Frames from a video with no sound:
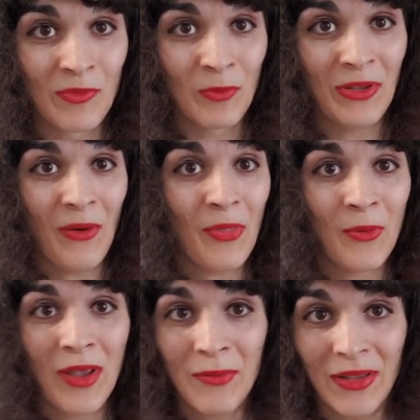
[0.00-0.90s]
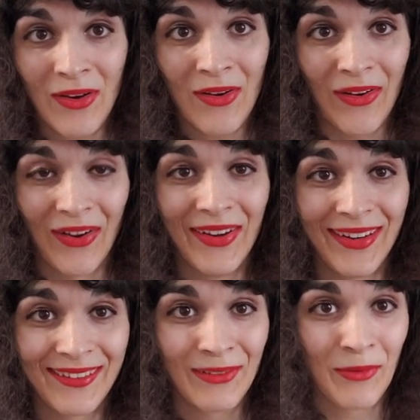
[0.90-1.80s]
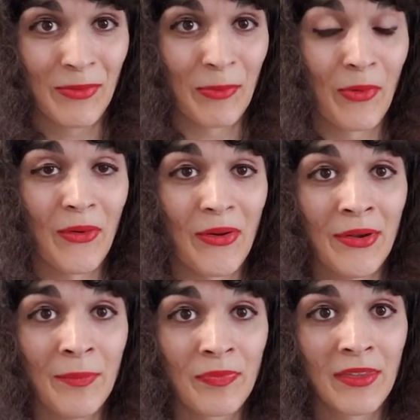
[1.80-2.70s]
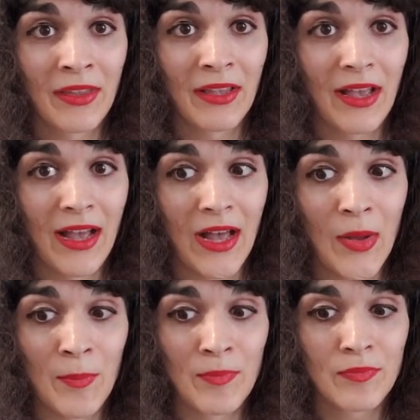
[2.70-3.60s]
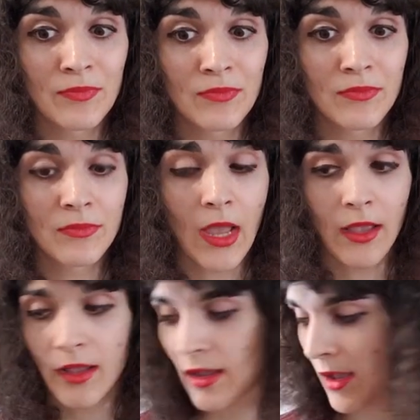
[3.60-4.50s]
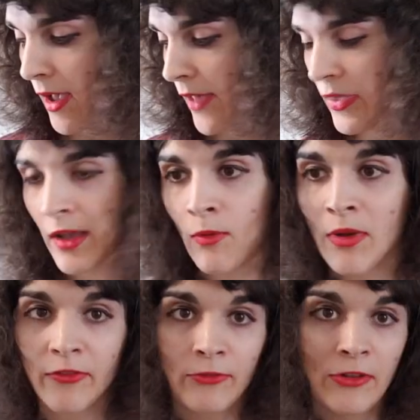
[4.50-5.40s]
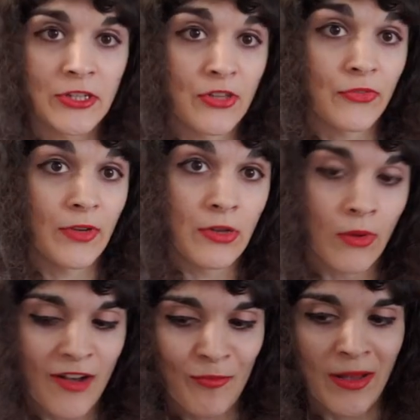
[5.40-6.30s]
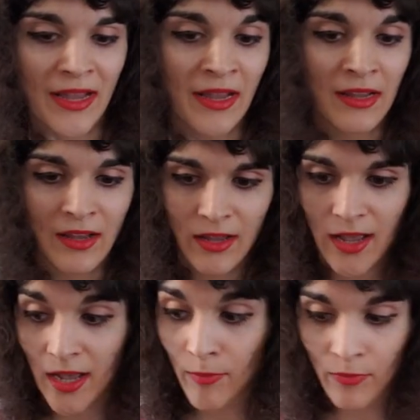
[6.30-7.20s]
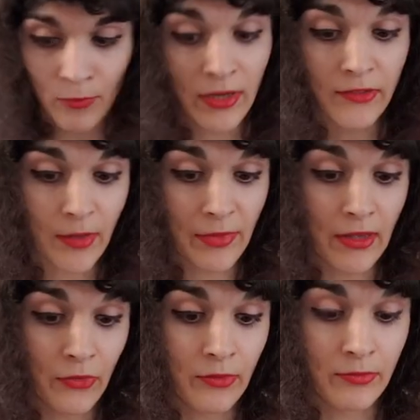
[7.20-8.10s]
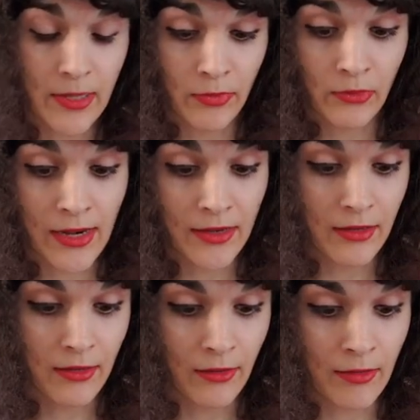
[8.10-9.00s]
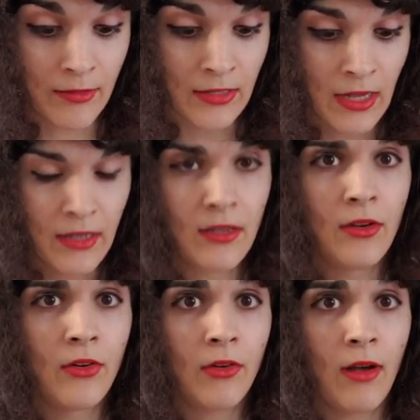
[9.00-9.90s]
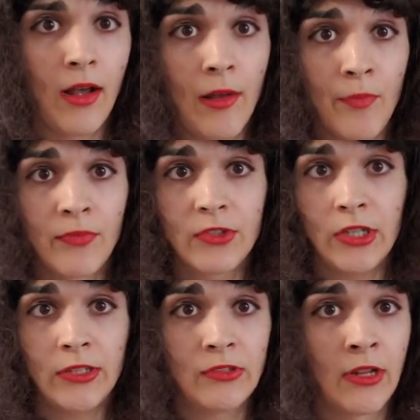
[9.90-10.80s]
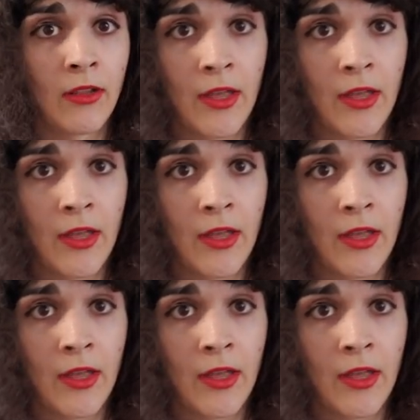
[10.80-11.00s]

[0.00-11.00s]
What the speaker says: We are the way we are when we're born. I think I'll want to finish this video off by reading something else from Temple Grandin here. And, she's done a